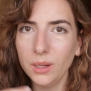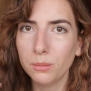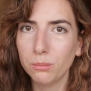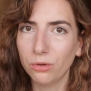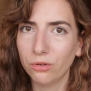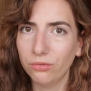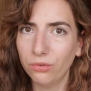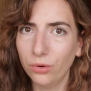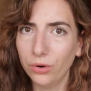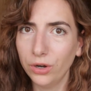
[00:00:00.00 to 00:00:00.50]

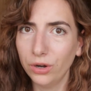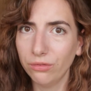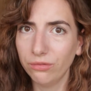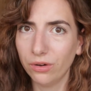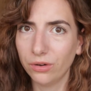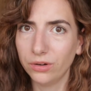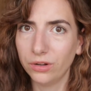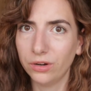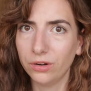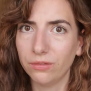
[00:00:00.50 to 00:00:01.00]
before your
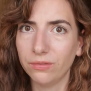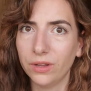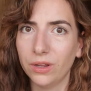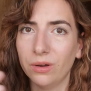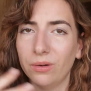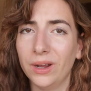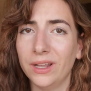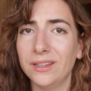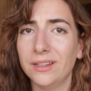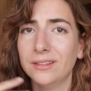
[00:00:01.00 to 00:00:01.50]
phone
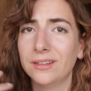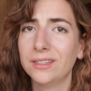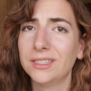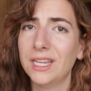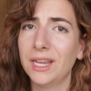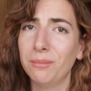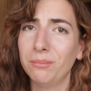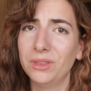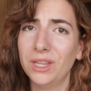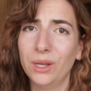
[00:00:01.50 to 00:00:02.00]
interview, and then the
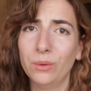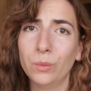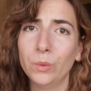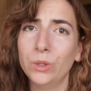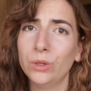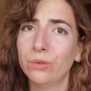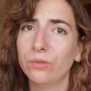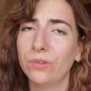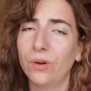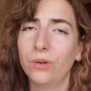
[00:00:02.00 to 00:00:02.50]
same thing
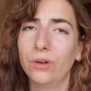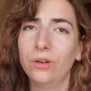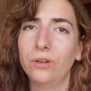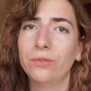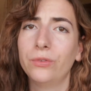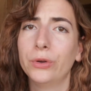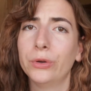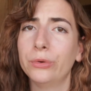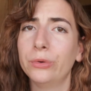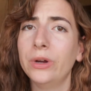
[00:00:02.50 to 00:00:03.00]
with your phone
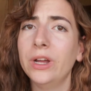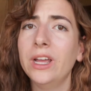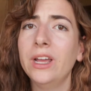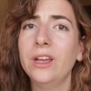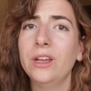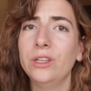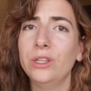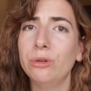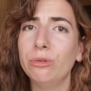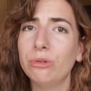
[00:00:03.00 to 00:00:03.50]
interview.
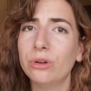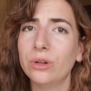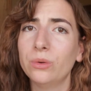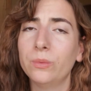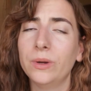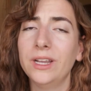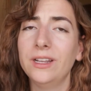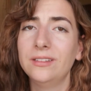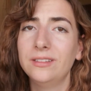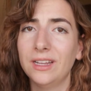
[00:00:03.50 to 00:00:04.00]
You could
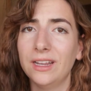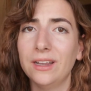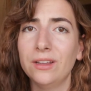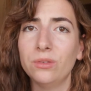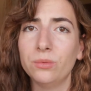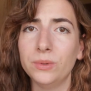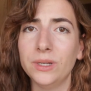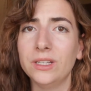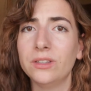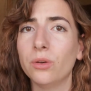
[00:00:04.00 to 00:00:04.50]
wait
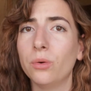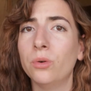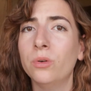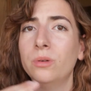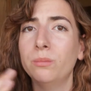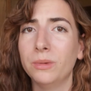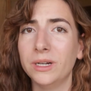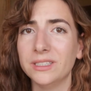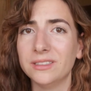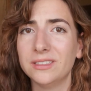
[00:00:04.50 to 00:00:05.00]
days, weeks,
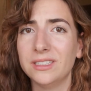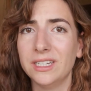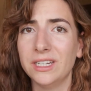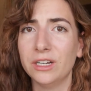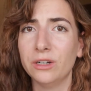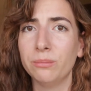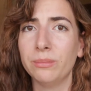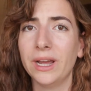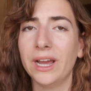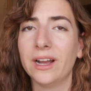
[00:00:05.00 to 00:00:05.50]
or months to
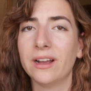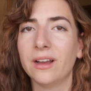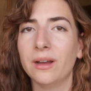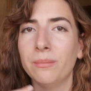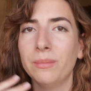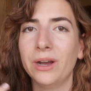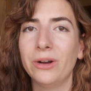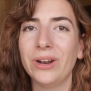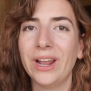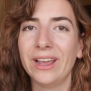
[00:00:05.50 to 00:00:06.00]
hear back
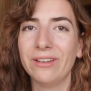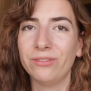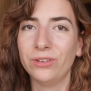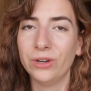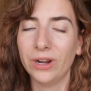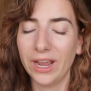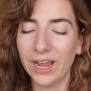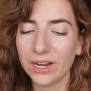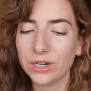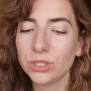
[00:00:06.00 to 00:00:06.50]
about if
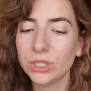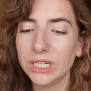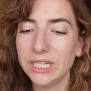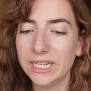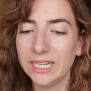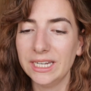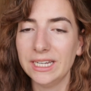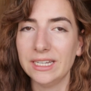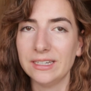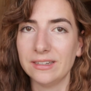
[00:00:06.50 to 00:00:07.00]
you're actually
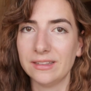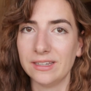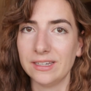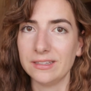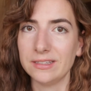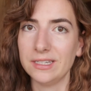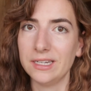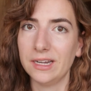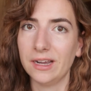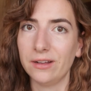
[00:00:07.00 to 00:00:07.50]
getting into the
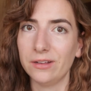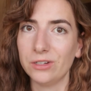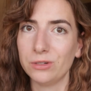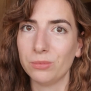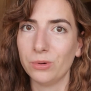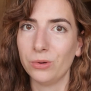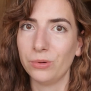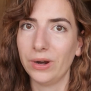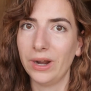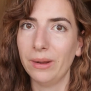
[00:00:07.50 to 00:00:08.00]
Disney College
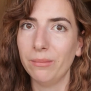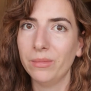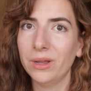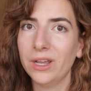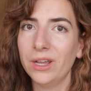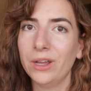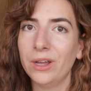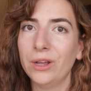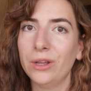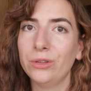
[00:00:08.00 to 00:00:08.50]
Program.
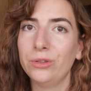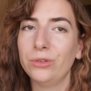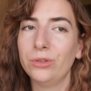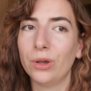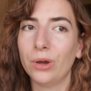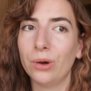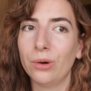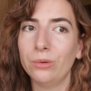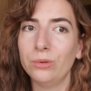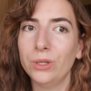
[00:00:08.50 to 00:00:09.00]

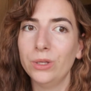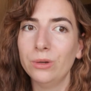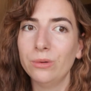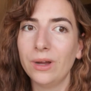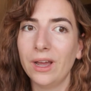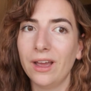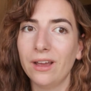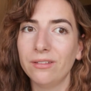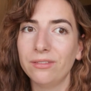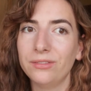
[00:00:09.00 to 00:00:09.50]
So you
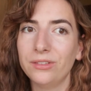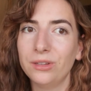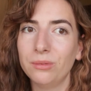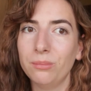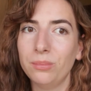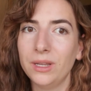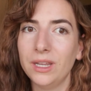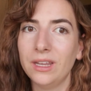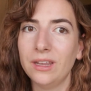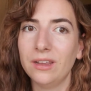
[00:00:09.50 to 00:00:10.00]
have to
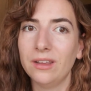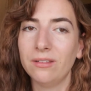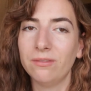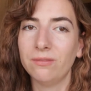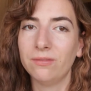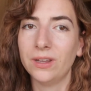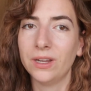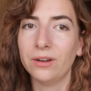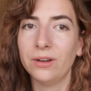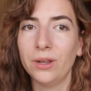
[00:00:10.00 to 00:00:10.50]
be
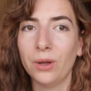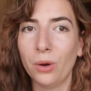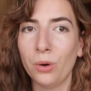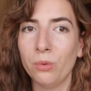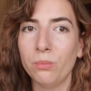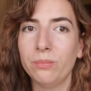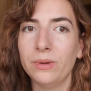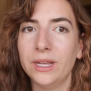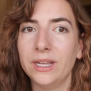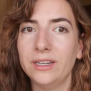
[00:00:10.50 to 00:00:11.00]
very
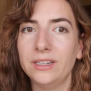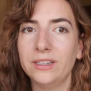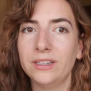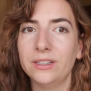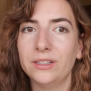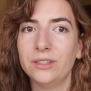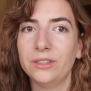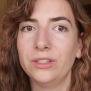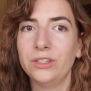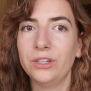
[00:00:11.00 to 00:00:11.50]

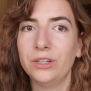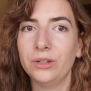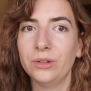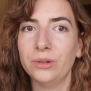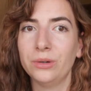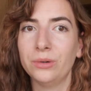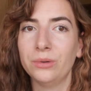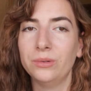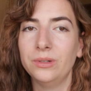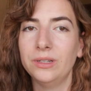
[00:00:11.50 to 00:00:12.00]
open
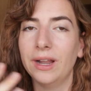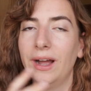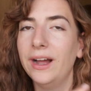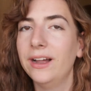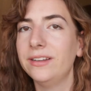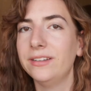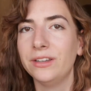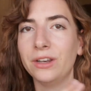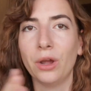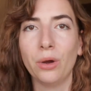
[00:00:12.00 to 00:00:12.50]
to
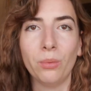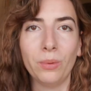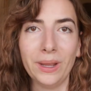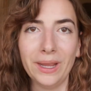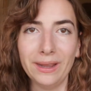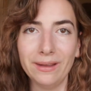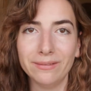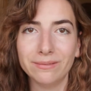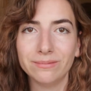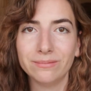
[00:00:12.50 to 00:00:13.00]
not
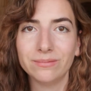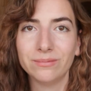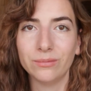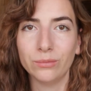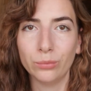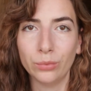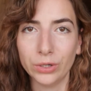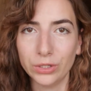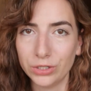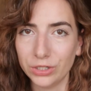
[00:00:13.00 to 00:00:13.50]
knowing
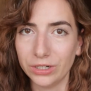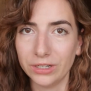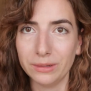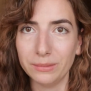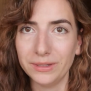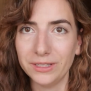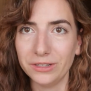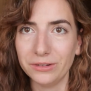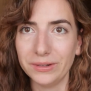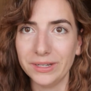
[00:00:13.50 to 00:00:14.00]
what you're going to
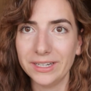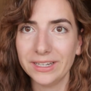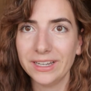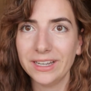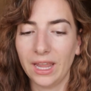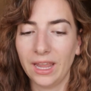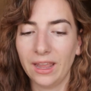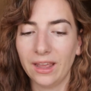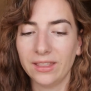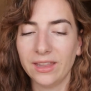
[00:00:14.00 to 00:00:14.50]
be doing.
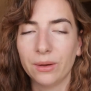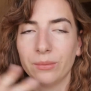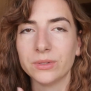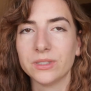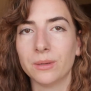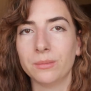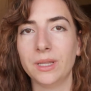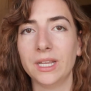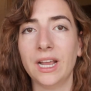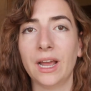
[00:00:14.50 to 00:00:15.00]
And that was
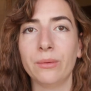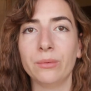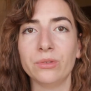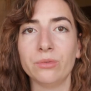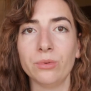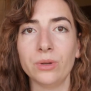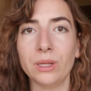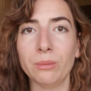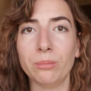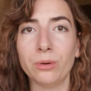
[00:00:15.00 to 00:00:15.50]
something I
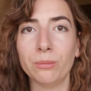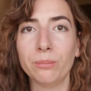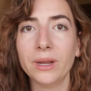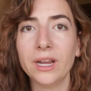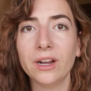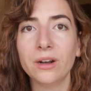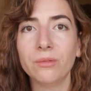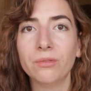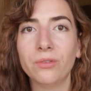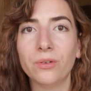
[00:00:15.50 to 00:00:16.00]
was really
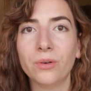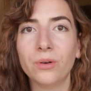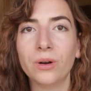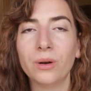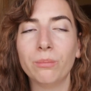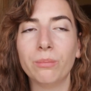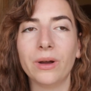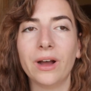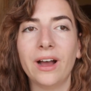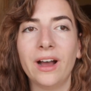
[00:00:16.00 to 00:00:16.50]
prepared
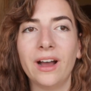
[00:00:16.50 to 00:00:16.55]
for, but